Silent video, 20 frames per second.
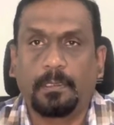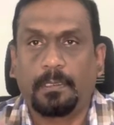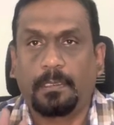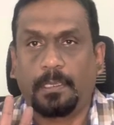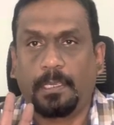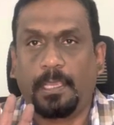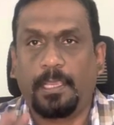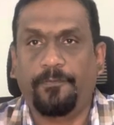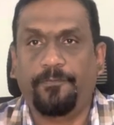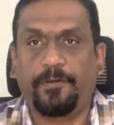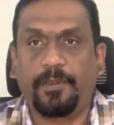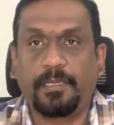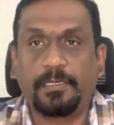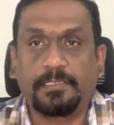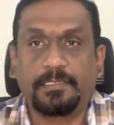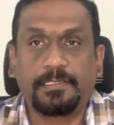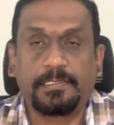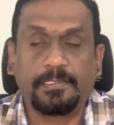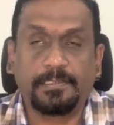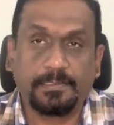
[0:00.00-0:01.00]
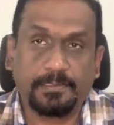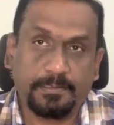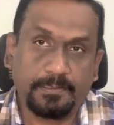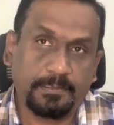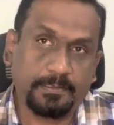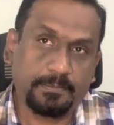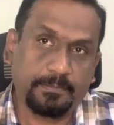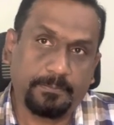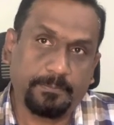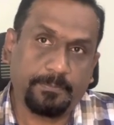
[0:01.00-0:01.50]
Hi friends,
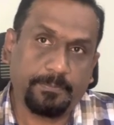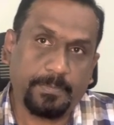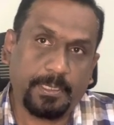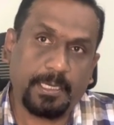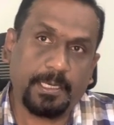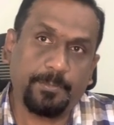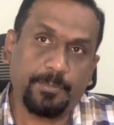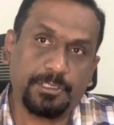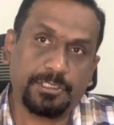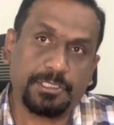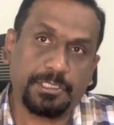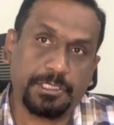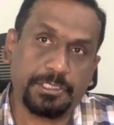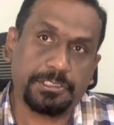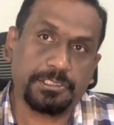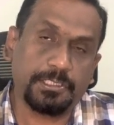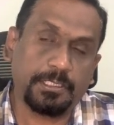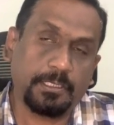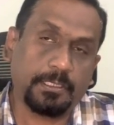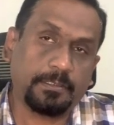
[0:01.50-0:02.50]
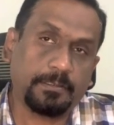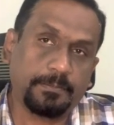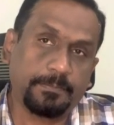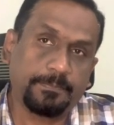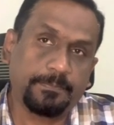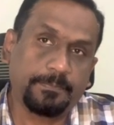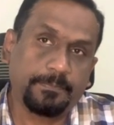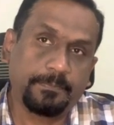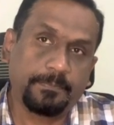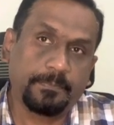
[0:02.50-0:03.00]
my name is Krishna.
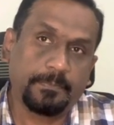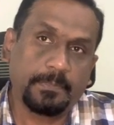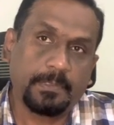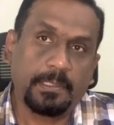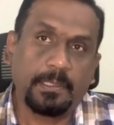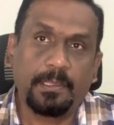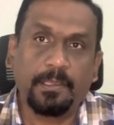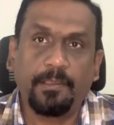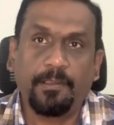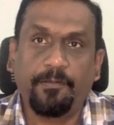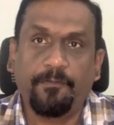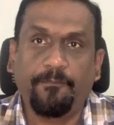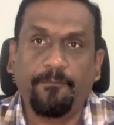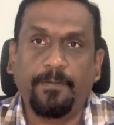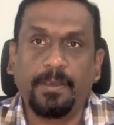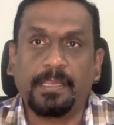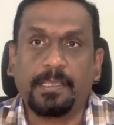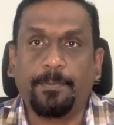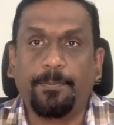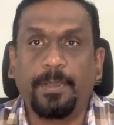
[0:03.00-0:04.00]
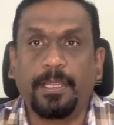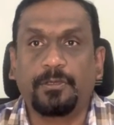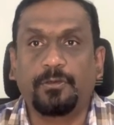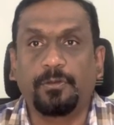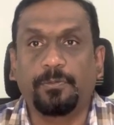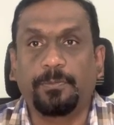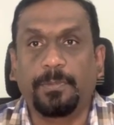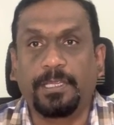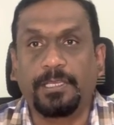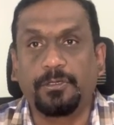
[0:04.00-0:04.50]
Welcome back to
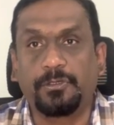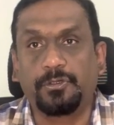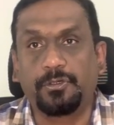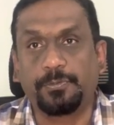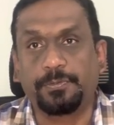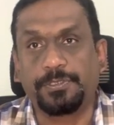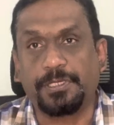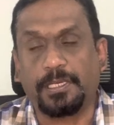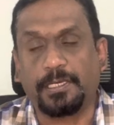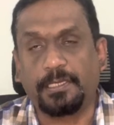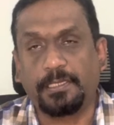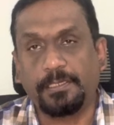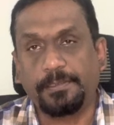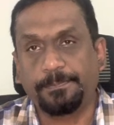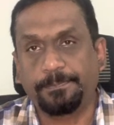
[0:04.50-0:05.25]
my YouTube channel.